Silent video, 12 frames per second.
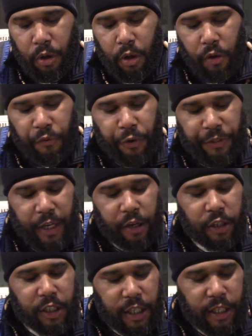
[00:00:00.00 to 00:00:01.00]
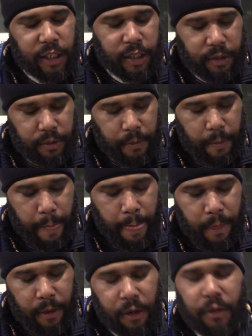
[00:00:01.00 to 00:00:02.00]
for their good.
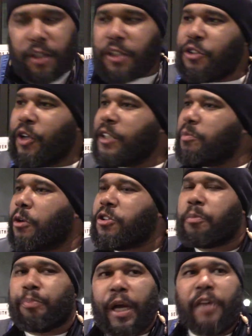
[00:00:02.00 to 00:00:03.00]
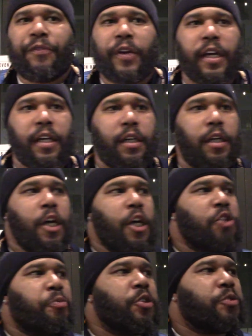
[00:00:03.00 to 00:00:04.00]
Says you ain't supposed to pray for their good.
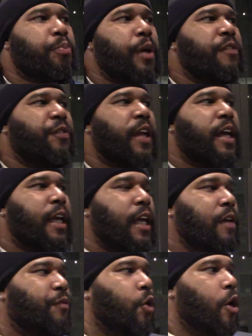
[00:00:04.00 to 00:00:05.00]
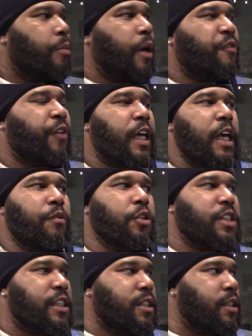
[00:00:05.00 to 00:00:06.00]
You're supposed to pray for their evil. Pray for evil
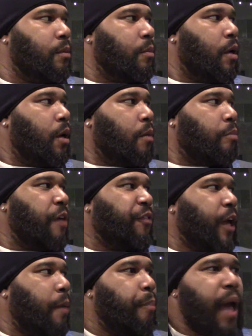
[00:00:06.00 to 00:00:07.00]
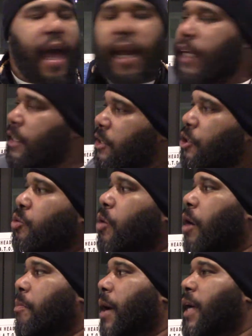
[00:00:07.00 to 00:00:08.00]
touch them. Pray for their bad. Like this dude
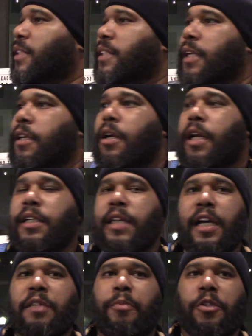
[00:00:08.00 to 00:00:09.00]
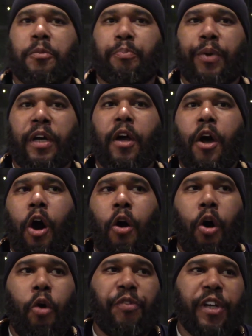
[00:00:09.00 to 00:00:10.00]
walk by and saying all that shit. I ain't supposed to pray. Oh,
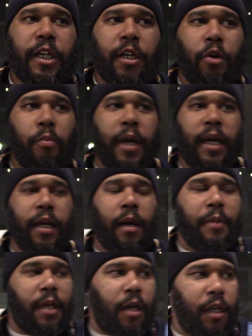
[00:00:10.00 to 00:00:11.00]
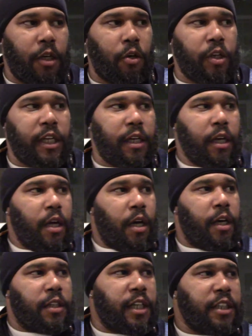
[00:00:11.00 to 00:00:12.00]
hopefully he don't he don't get
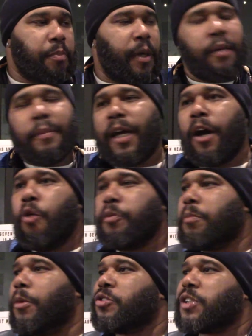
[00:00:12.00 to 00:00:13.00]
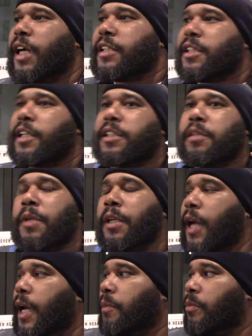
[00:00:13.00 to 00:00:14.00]
touched by it. Man, hope the Most High touch him
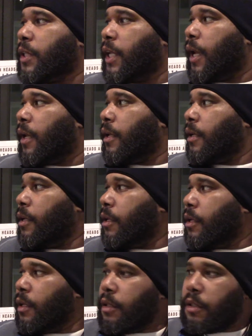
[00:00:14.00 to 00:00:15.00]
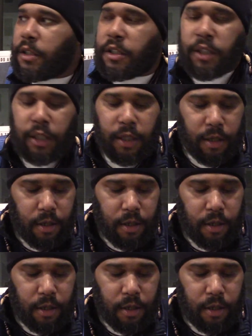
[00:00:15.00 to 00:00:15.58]
tonight with that. Shit.